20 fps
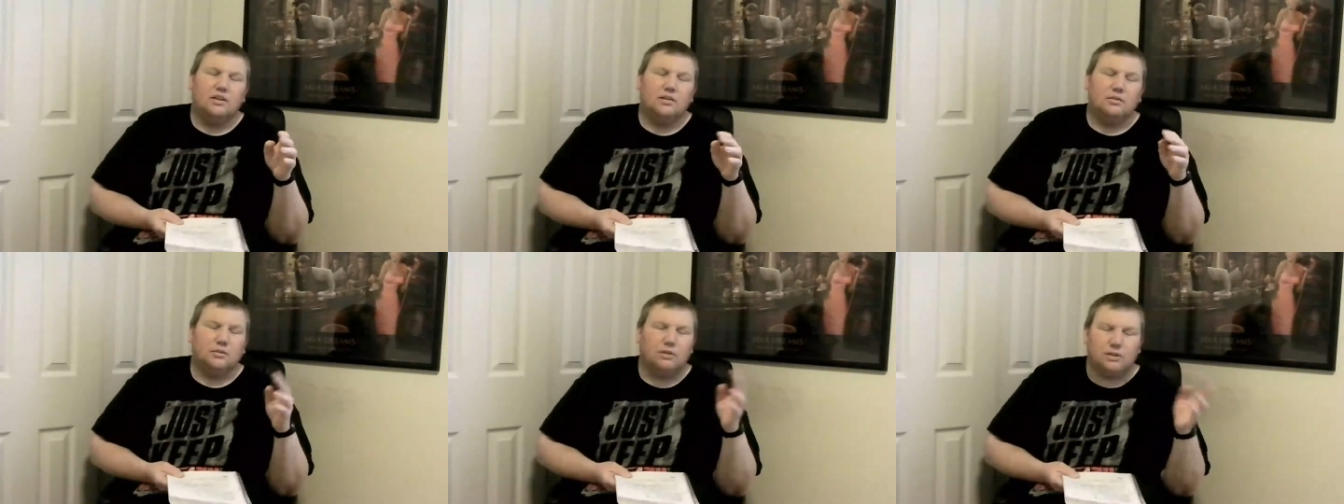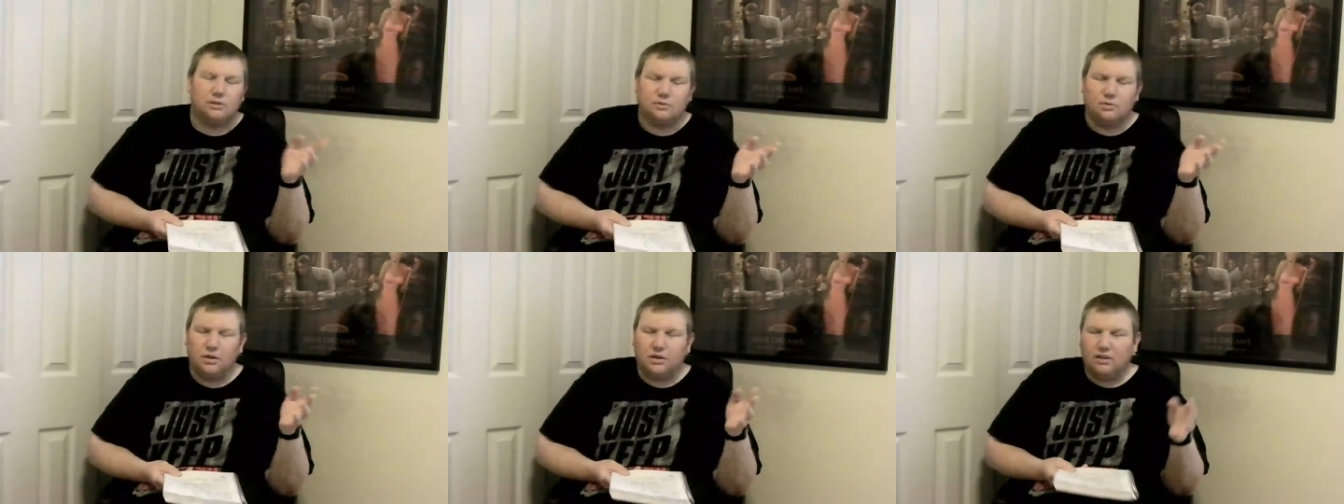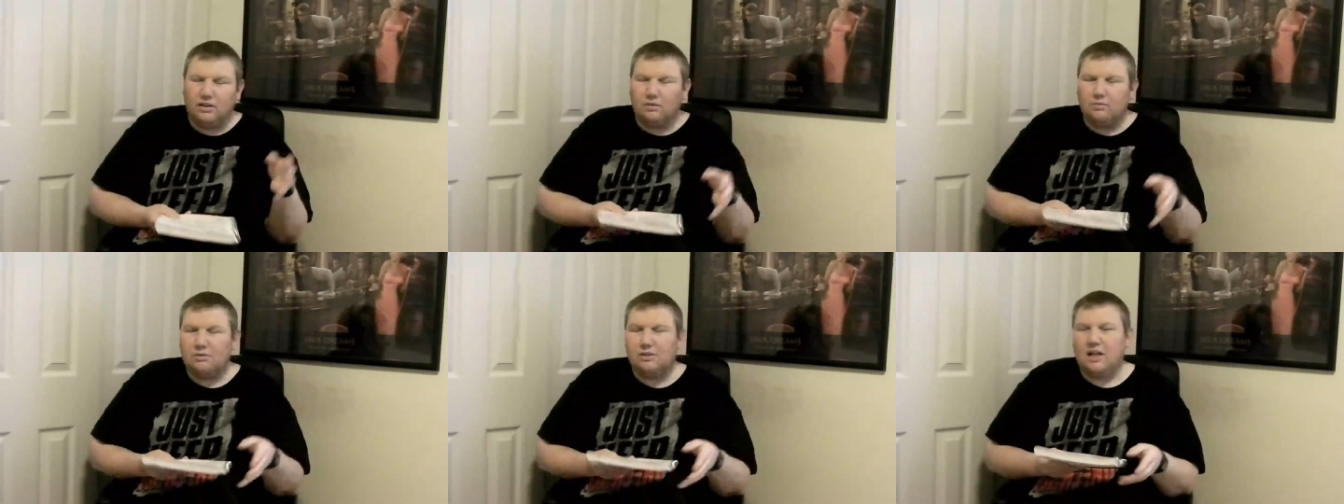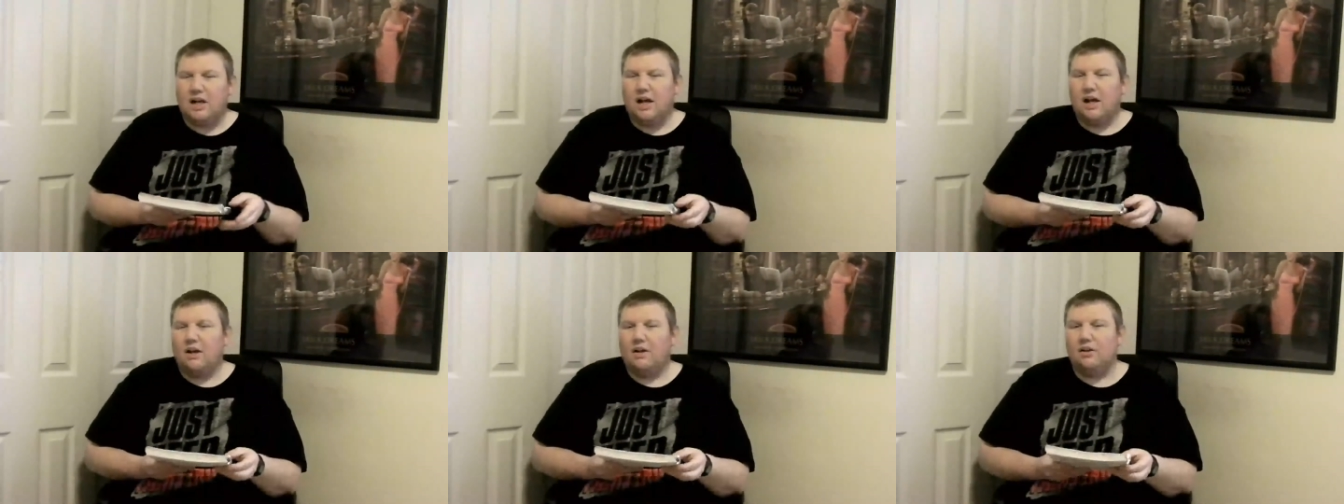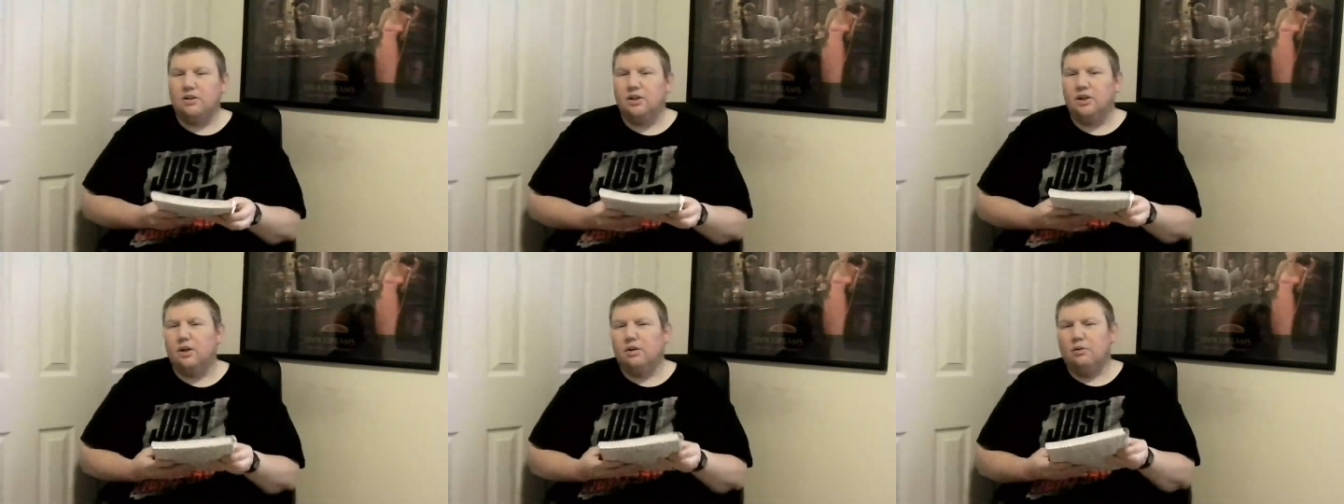Red Swan comes out,
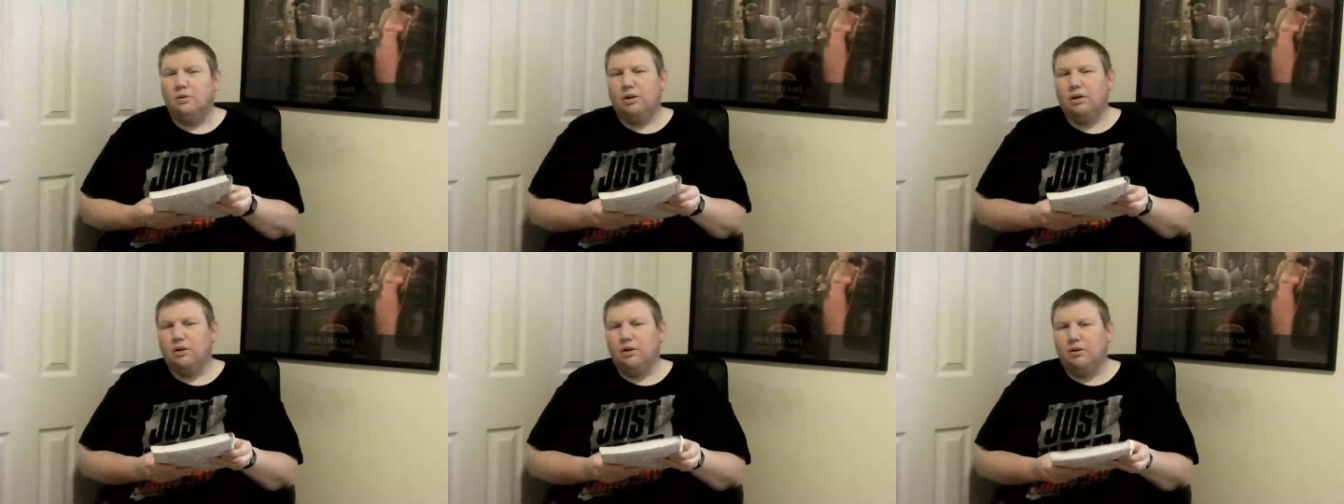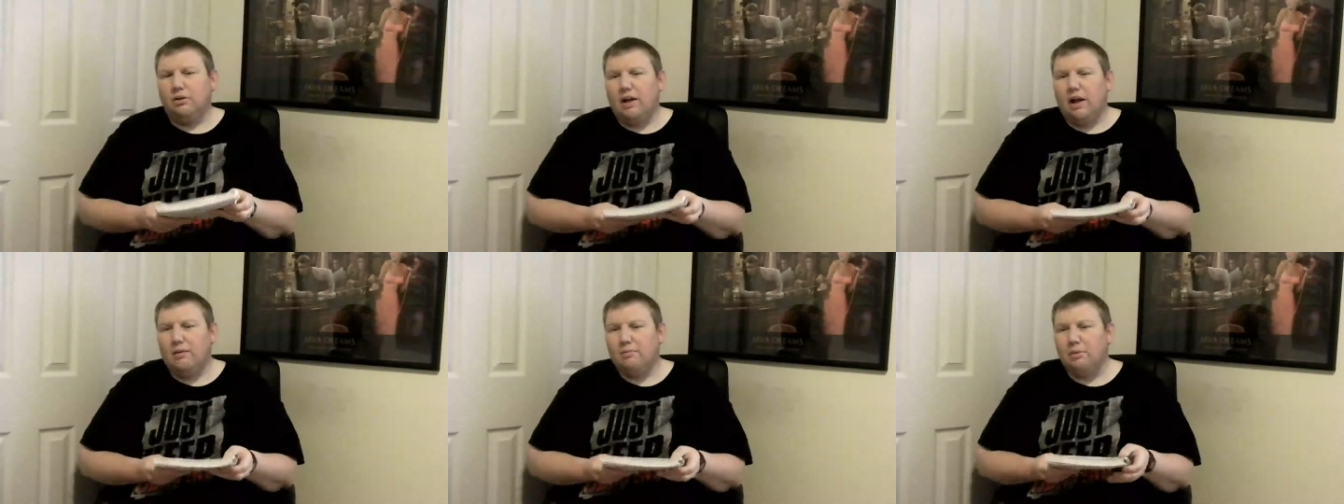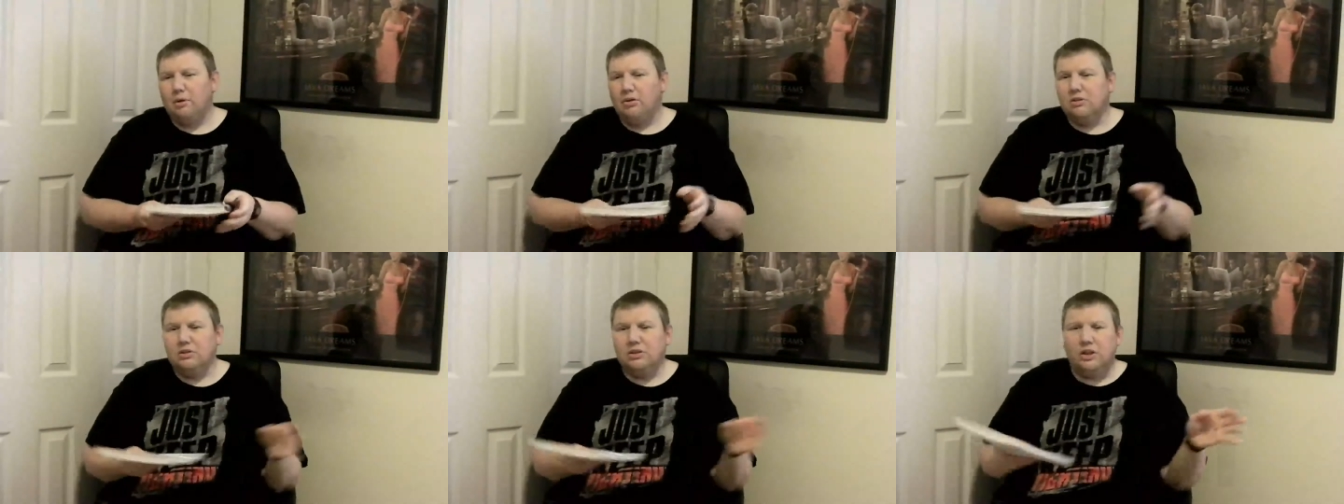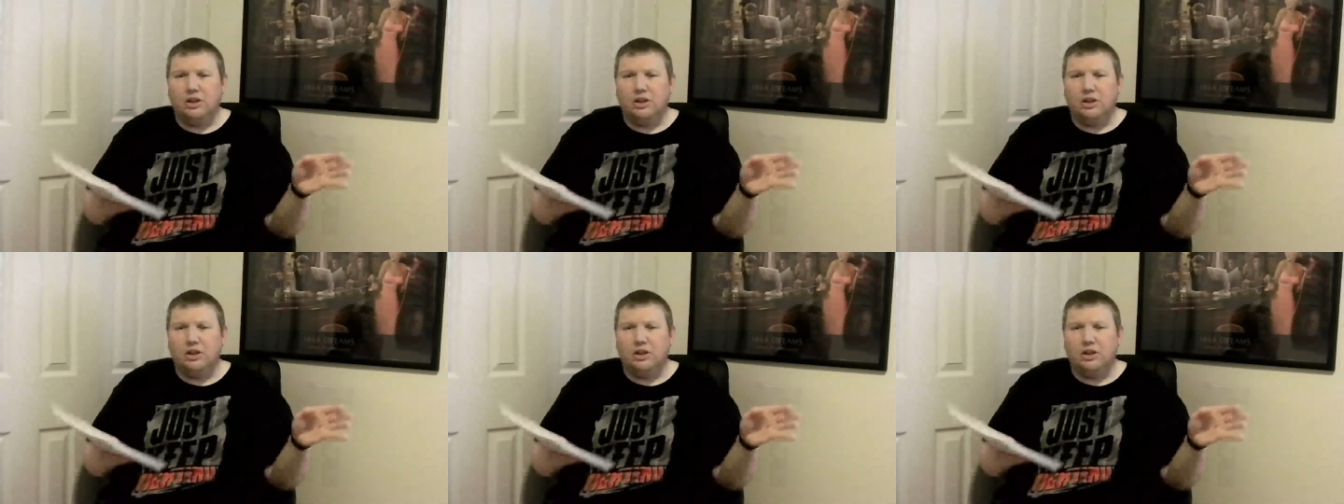you don't want to do that, Moose,